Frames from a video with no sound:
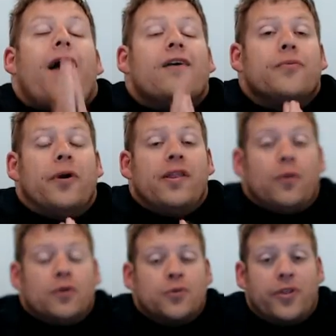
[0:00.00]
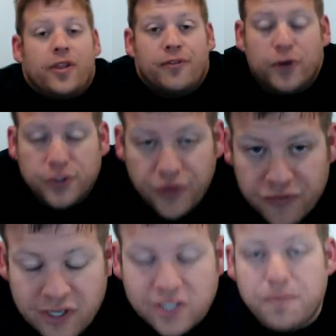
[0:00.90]
Everybody that was within the first
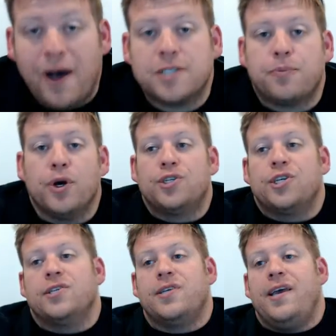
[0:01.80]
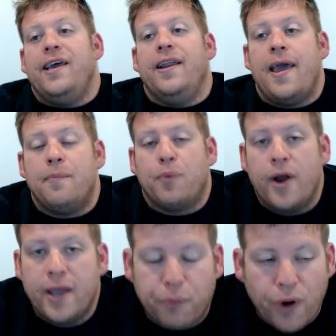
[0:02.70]
15 spots purchased in a
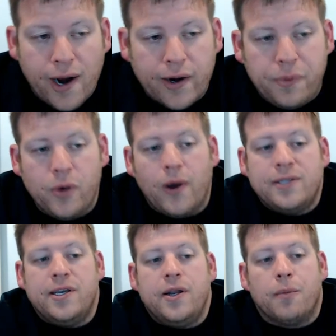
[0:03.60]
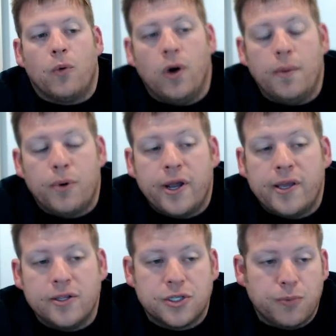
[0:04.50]
break prior to PYT number 1
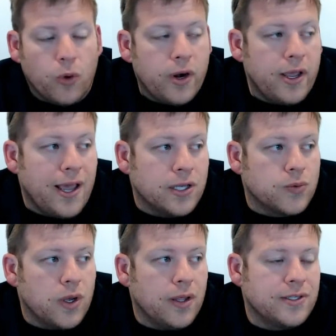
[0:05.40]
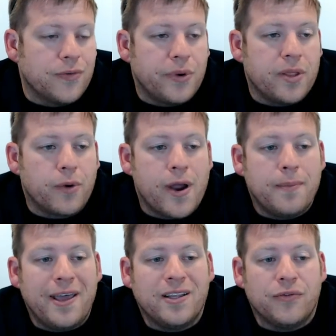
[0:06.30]
breaking this morning, as well as everybody that
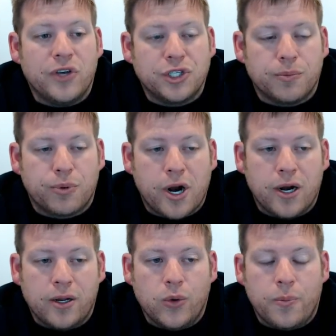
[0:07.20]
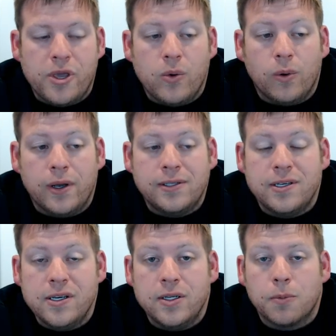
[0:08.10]
grabbed a division prior to
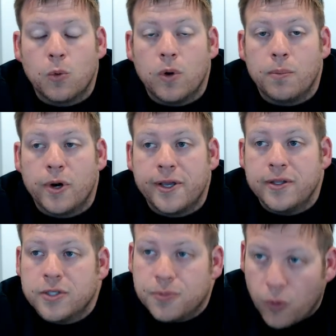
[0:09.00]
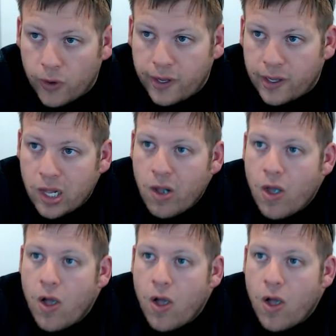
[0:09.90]
PYT number 1 breaking this morning,